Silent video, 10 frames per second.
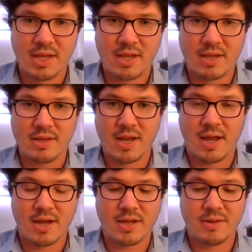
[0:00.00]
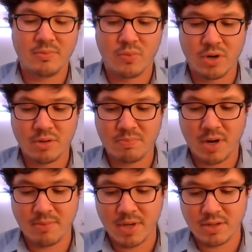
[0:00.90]
and I work
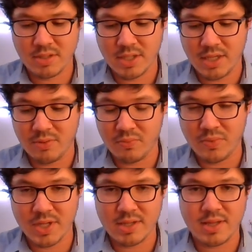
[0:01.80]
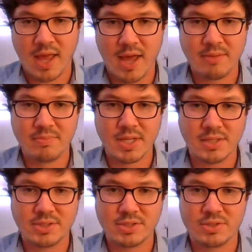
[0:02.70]
primarily with
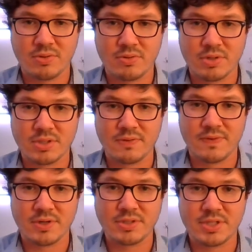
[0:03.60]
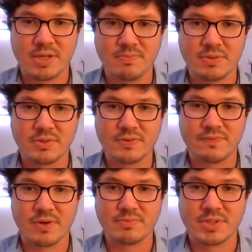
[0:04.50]
admixed or diverse samples
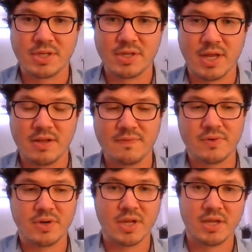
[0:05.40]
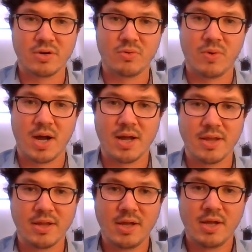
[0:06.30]
from Southern California and
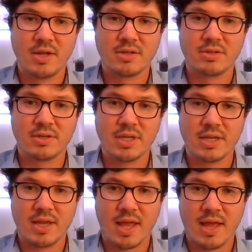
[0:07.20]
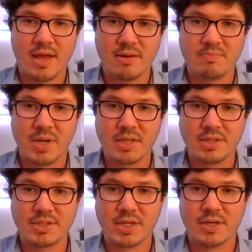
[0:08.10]
Hawaii, looking at
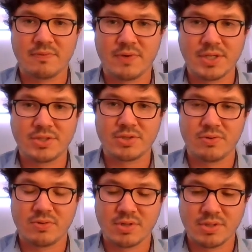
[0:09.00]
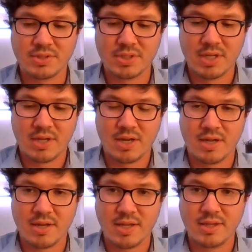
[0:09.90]
polygenic risk scores
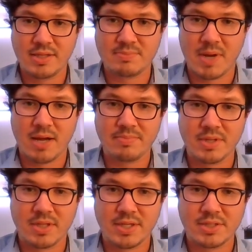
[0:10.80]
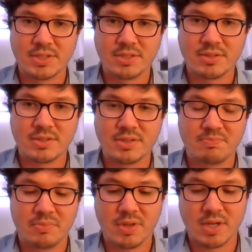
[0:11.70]
in these populations.
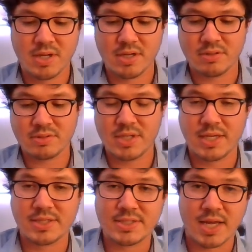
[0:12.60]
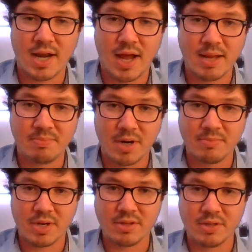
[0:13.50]
The data set I
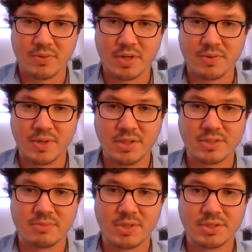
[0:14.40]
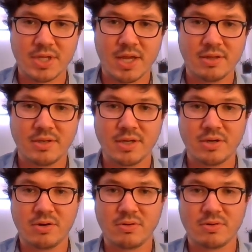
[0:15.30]
primarily work with is the multi ethnic
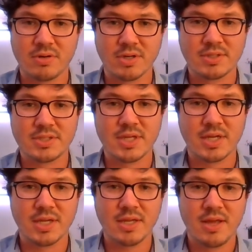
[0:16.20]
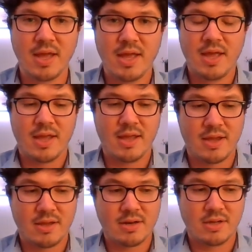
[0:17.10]
cohort study,
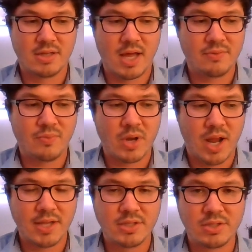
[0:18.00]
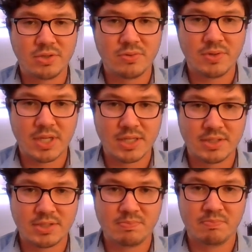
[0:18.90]
and a lot of what I do
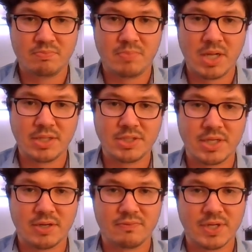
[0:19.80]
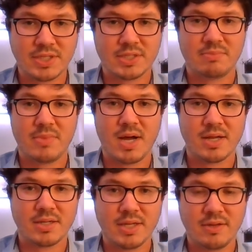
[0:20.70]
is polygenic risk
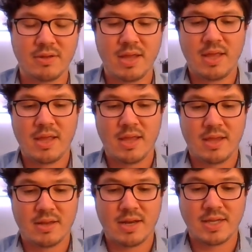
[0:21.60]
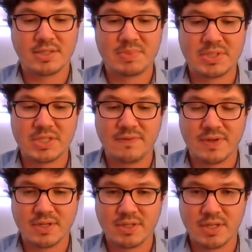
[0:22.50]
modeling, and I
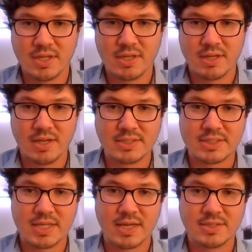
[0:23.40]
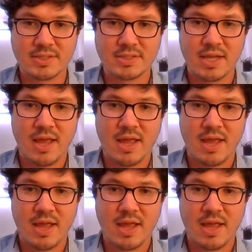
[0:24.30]
specifically assess